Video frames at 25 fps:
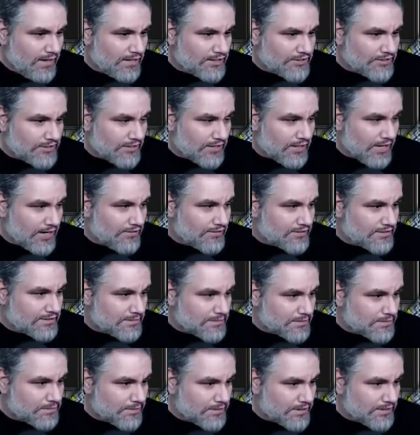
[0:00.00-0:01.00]
Actually, Lyra
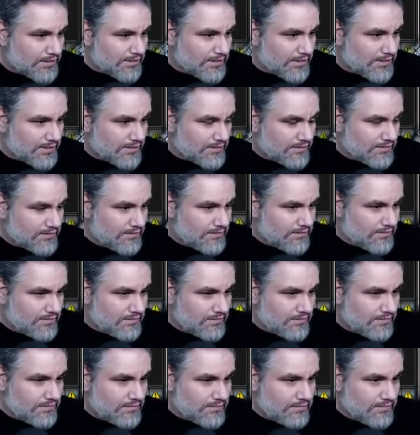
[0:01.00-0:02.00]
seems pretty good here.
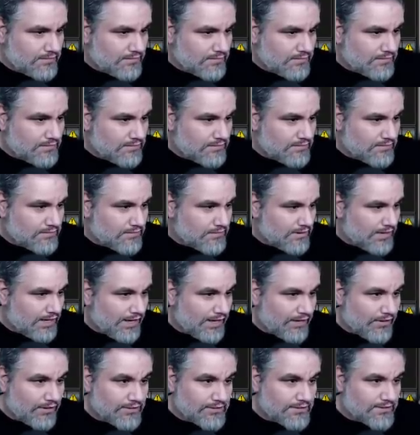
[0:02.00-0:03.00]
You hear my leg pop?
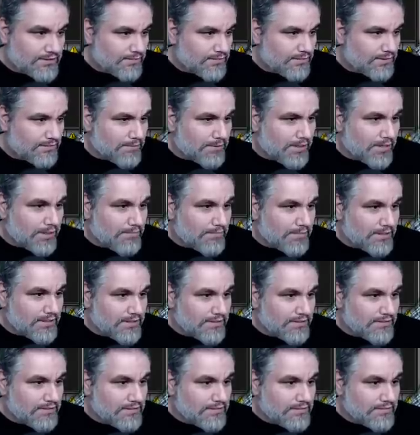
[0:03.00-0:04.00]
I heard something pop, my
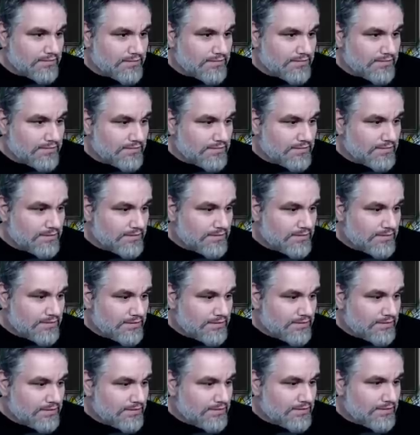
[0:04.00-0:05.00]
dude. It was my leg.
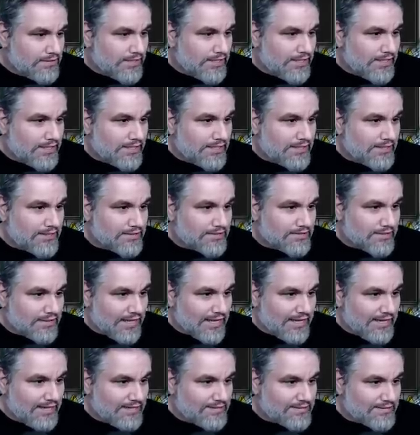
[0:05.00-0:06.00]
It is
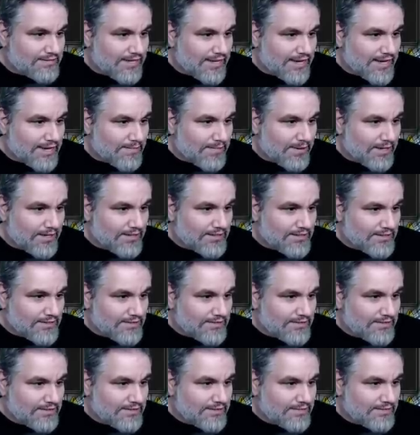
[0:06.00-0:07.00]
legs day, my
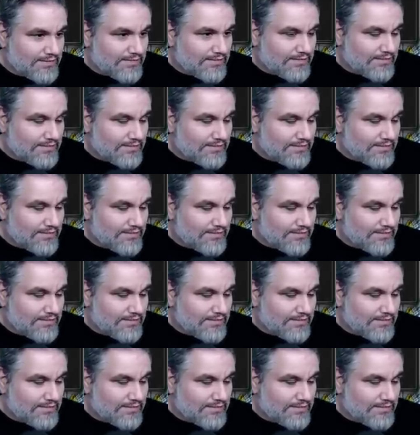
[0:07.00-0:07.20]
dude.